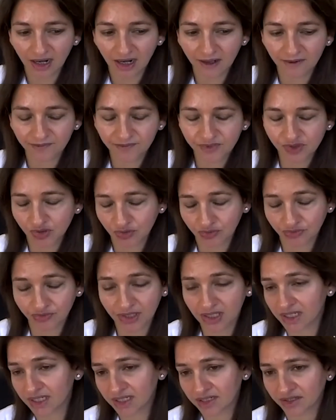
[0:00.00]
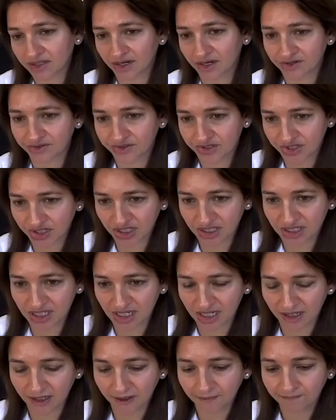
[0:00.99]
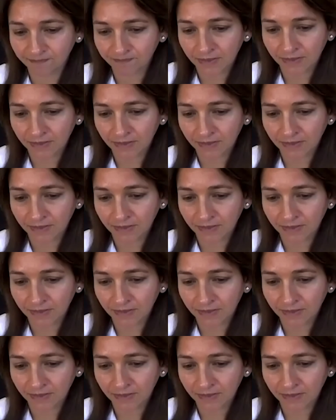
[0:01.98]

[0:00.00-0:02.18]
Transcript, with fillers: So really encouraging data.